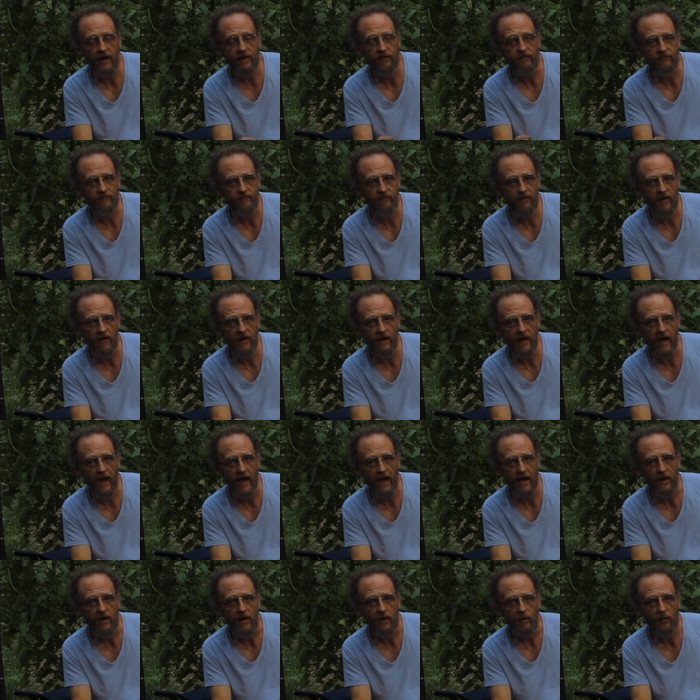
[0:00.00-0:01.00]
and
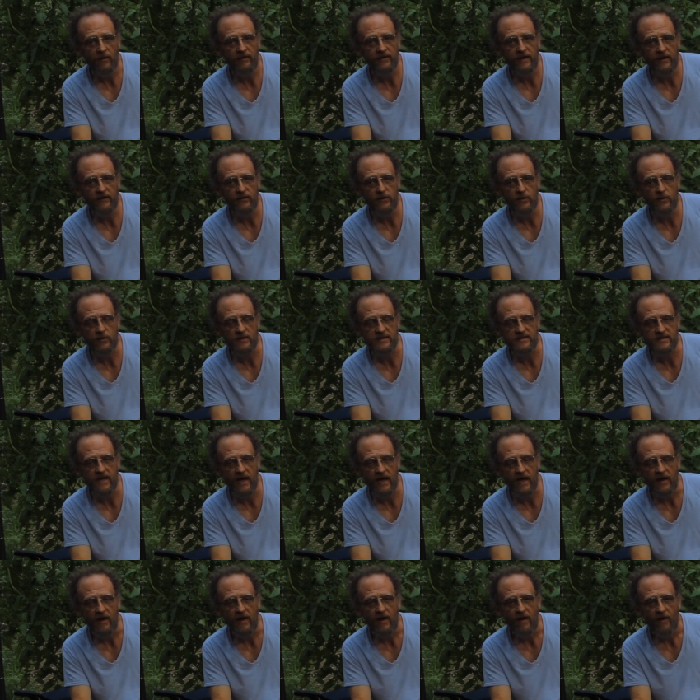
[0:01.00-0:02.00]
fungi, what they do is they